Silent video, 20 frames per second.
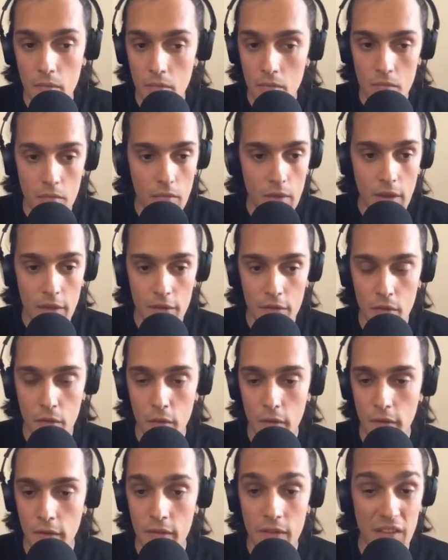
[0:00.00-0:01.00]
Answer
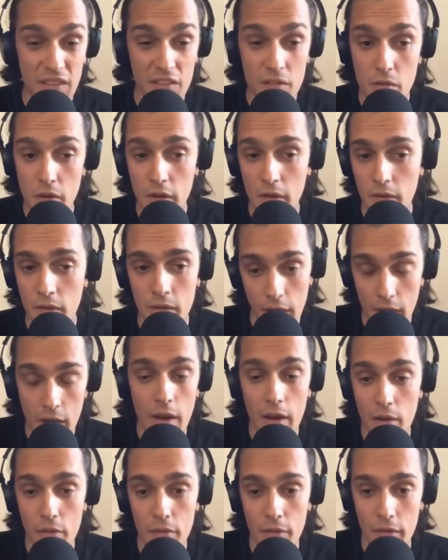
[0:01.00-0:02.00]
is, that's great.
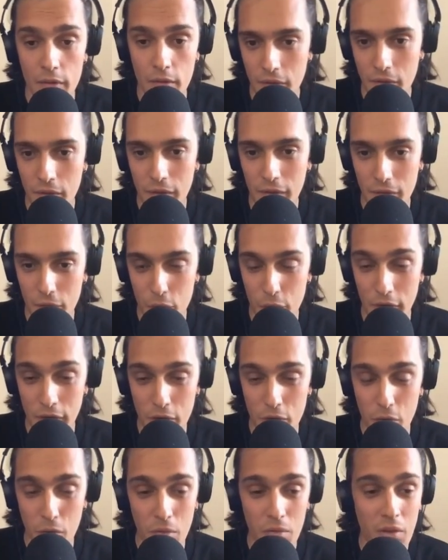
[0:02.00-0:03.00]
I love it. It's really
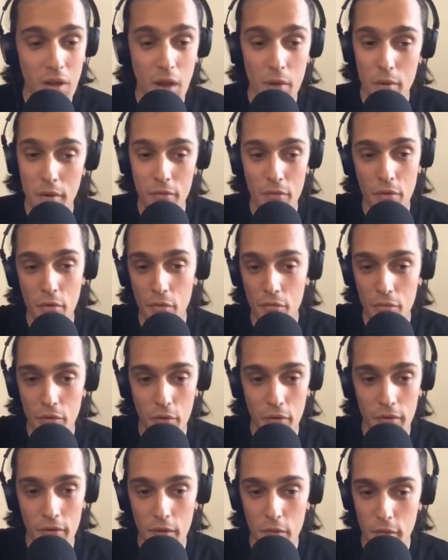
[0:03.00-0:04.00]
cool. However, of
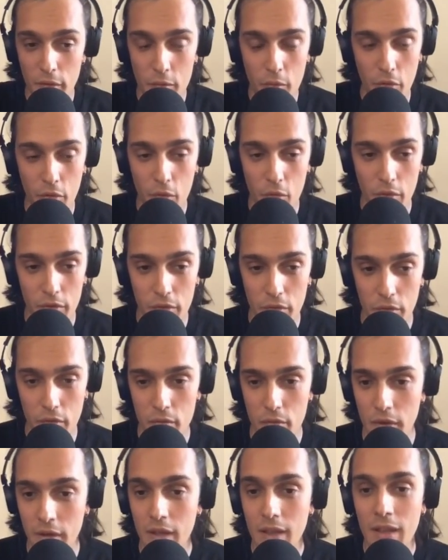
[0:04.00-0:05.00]
course, there is point one, two,
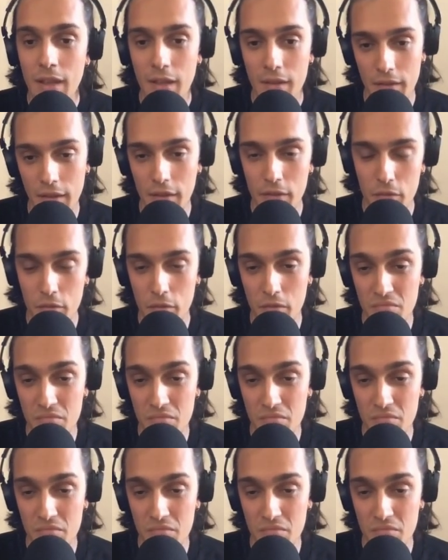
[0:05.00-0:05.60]
three that could